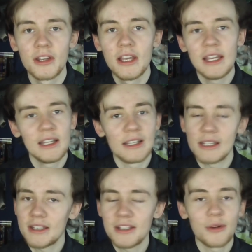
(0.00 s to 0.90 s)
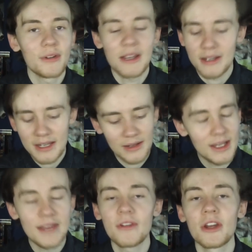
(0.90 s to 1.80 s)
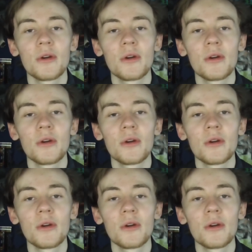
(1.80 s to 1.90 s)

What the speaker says: And, you know, even